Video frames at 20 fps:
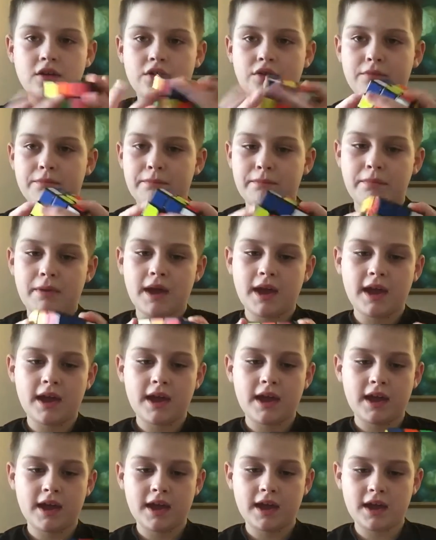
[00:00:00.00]
You
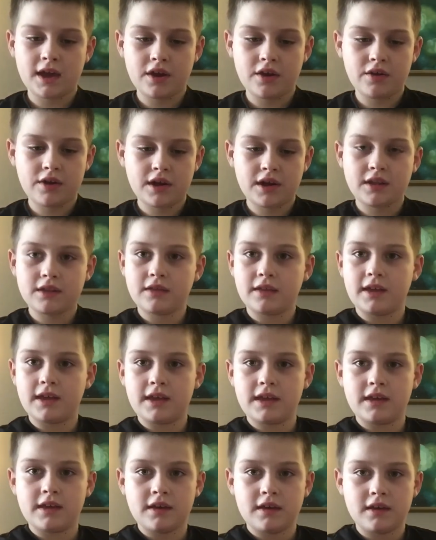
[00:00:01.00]
pair it
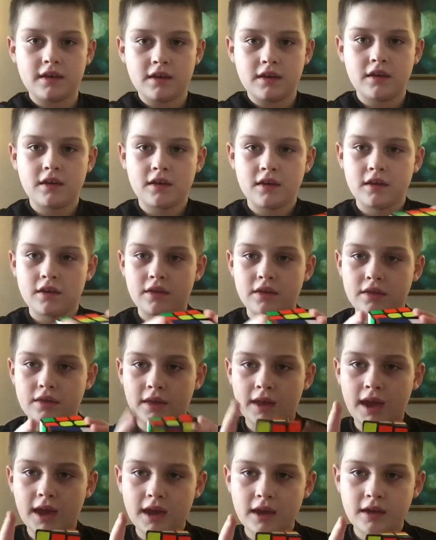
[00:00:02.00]
like
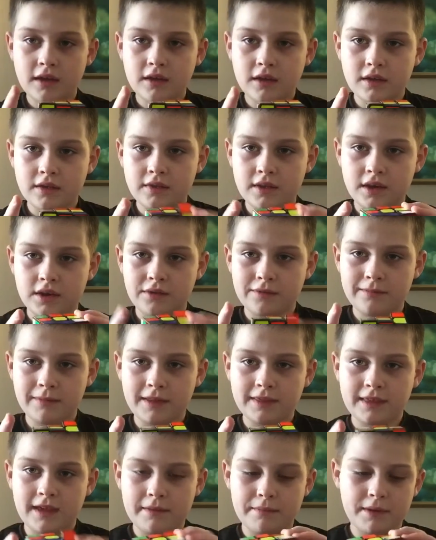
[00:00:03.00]
that, and you
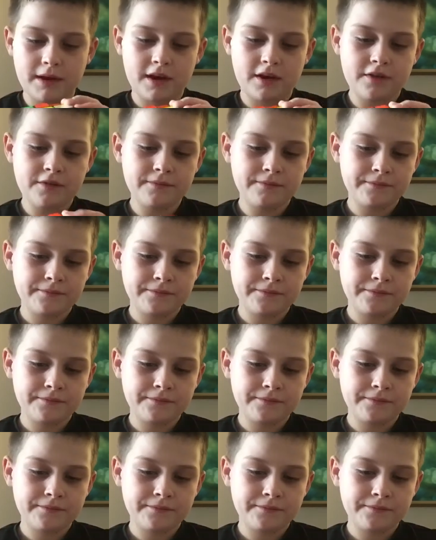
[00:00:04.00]
make that pair.